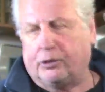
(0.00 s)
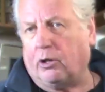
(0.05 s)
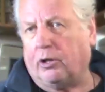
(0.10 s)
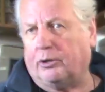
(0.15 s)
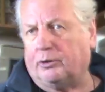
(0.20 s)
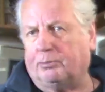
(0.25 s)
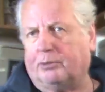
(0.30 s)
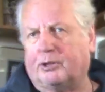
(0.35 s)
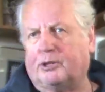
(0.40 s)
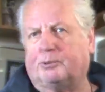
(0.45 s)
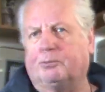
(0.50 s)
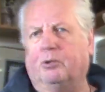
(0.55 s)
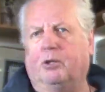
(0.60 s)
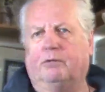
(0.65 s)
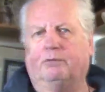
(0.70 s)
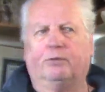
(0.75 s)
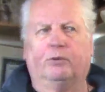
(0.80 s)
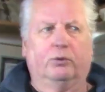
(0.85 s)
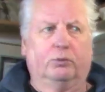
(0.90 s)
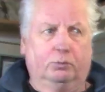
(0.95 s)
it onto my
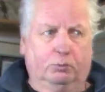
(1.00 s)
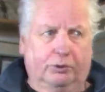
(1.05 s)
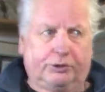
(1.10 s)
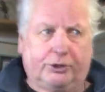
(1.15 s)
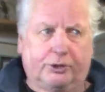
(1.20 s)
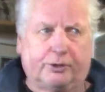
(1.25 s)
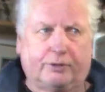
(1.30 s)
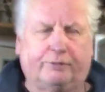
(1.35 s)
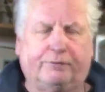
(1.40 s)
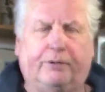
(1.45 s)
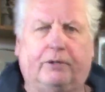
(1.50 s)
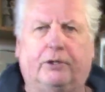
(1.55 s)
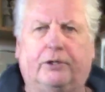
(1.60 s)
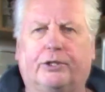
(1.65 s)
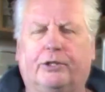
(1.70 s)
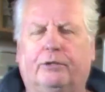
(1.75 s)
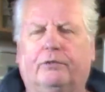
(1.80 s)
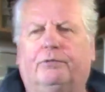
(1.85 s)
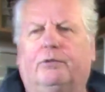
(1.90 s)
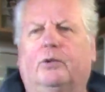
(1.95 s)
smartphone, which is a fairly
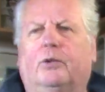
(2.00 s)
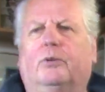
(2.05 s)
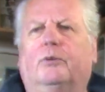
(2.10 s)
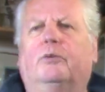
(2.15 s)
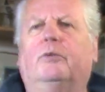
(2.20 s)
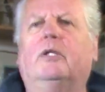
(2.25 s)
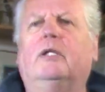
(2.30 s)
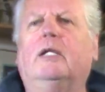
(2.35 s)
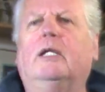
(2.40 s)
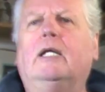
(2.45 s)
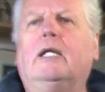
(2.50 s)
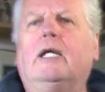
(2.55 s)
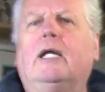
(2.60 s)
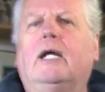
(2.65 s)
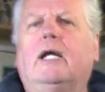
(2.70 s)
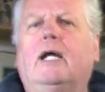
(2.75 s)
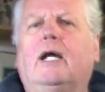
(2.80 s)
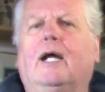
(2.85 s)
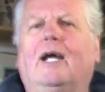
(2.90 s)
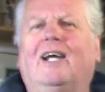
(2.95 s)
new phone,
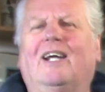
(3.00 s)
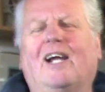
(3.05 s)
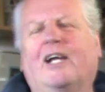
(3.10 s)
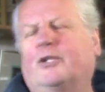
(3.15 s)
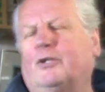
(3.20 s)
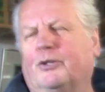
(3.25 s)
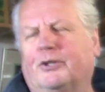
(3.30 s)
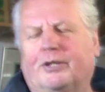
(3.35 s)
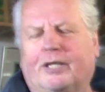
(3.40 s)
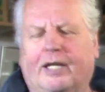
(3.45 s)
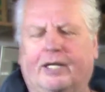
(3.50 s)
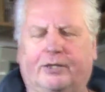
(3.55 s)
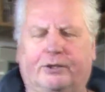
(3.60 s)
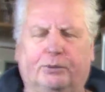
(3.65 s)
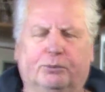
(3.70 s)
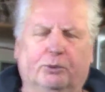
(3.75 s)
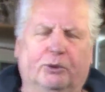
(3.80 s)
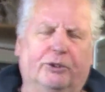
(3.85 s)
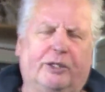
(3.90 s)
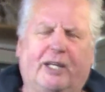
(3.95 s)
and I couldn't get it
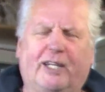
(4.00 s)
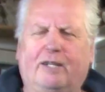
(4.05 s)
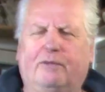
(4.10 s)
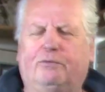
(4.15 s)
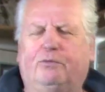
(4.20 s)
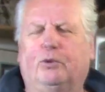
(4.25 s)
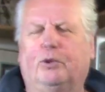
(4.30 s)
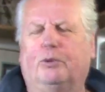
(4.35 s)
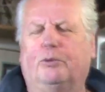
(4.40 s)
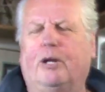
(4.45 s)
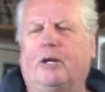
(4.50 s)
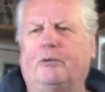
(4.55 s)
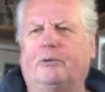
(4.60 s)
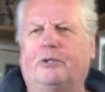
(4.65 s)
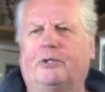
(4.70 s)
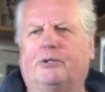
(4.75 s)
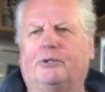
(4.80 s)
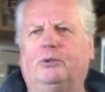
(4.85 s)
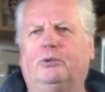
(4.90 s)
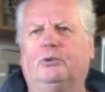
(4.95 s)
to work. I didn't fool around with
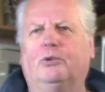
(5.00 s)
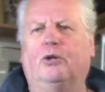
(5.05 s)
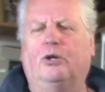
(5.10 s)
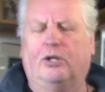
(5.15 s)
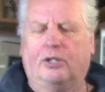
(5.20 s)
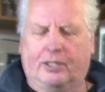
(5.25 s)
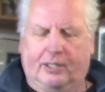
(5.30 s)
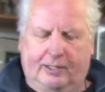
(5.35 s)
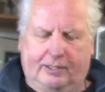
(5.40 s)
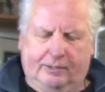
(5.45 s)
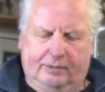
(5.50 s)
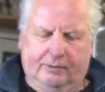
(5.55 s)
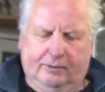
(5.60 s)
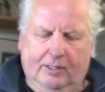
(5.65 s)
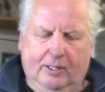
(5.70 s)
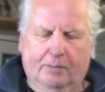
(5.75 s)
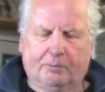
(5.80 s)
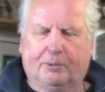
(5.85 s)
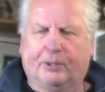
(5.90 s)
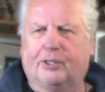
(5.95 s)
it too long.
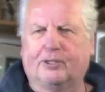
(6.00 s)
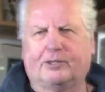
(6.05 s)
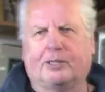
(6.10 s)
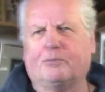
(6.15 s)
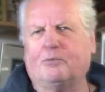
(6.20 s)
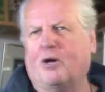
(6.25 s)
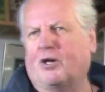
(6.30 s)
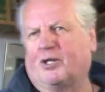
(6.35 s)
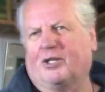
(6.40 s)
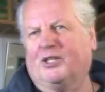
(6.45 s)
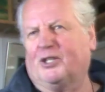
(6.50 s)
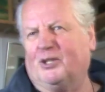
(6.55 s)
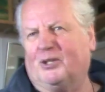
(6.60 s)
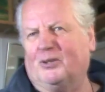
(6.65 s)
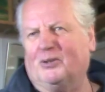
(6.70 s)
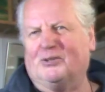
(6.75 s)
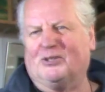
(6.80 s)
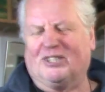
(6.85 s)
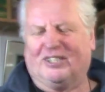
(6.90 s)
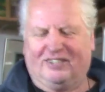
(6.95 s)
Because I'm not going to
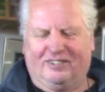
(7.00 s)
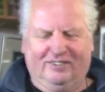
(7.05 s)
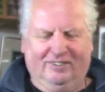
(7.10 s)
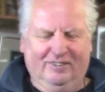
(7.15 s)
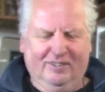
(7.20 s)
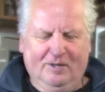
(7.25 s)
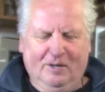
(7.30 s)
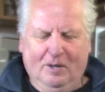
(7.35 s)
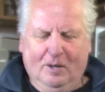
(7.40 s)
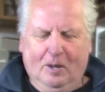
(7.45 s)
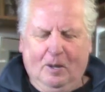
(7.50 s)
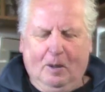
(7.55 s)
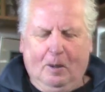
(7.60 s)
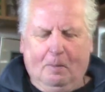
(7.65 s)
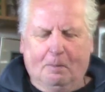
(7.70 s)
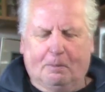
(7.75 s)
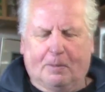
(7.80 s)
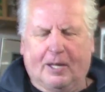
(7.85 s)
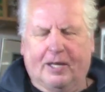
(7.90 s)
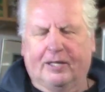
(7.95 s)
use it.
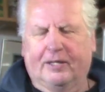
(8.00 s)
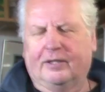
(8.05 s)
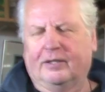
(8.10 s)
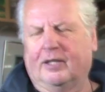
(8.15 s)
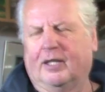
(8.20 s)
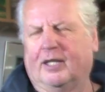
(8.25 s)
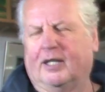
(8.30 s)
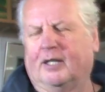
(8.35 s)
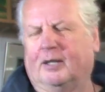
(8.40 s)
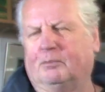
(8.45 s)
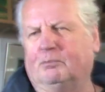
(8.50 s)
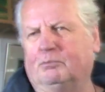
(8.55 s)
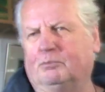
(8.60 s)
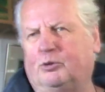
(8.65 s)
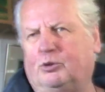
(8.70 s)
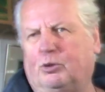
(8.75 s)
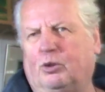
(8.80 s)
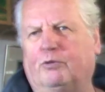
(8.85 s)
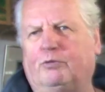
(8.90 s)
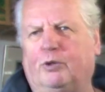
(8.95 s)
But
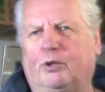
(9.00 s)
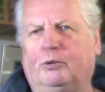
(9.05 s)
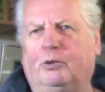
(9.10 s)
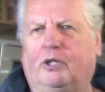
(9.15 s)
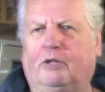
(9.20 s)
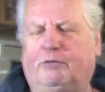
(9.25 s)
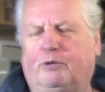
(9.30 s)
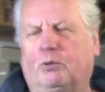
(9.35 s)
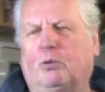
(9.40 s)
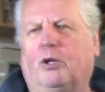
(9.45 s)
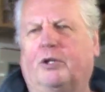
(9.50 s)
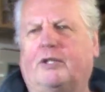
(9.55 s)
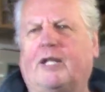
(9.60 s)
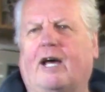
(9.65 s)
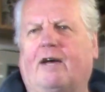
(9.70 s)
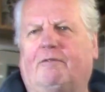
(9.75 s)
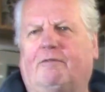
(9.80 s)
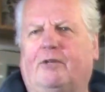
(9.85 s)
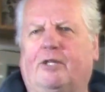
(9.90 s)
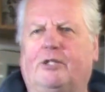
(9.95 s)
so if you want
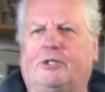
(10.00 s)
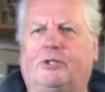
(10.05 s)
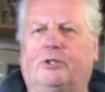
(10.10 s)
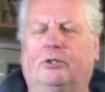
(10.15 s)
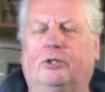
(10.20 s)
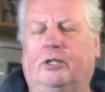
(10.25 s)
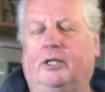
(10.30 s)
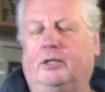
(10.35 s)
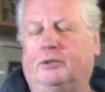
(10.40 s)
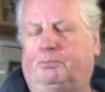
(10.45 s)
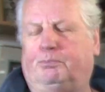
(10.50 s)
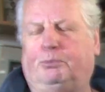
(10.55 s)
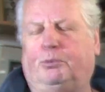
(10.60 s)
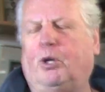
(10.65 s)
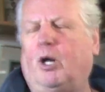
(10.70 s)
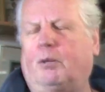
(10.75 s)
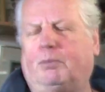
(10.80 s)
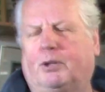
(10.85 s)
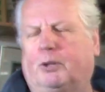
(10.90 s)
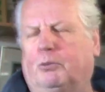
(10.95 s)
that feature, it
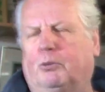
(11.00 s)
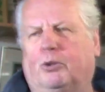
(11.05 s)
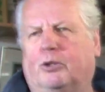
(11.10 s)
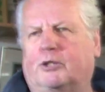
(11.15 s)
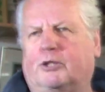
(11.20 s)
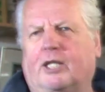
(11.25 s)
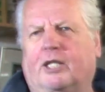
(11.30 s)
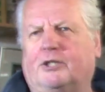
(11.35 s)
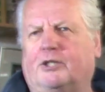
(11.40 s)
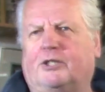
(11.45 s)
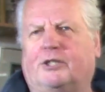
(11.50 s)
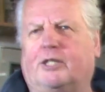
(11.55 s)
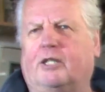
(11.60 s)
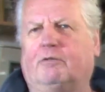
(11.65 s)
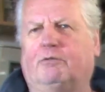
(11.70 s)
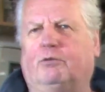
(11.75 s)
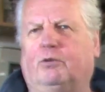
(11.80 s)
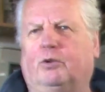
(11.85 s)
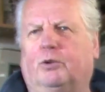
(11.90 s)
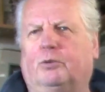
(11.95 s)
probably works. I just
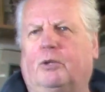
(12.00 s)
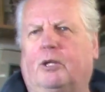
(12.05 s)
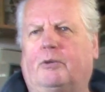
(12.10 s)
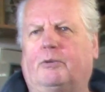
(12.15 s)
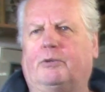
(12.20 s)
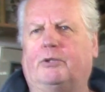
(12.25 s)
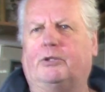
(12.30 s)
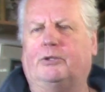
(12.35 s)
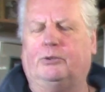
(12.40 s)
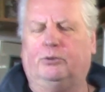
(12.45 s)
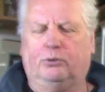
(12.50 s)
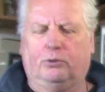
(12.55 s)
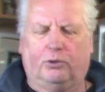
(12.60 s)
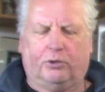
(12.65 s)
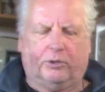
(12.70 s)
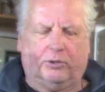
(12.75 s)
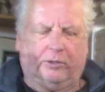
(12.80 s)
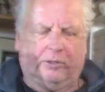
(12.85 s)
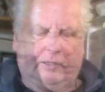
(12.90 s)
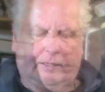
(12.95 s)
didn't fool around with it too
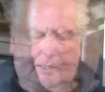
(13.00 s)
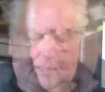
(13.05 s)
long.